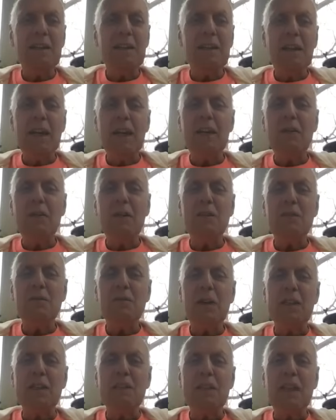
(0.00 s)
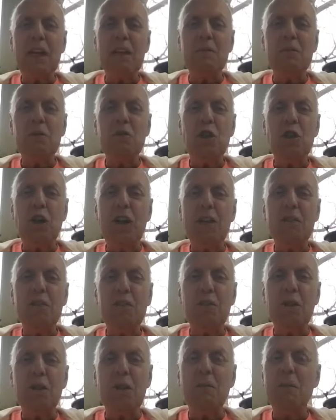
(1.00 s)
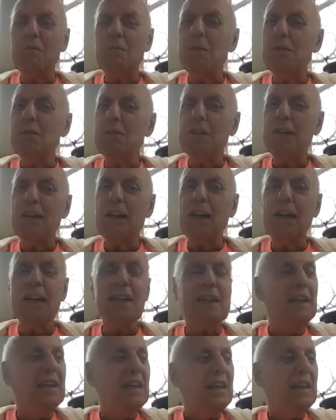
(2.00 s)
so I always find time to talk though. I'm a busy guy.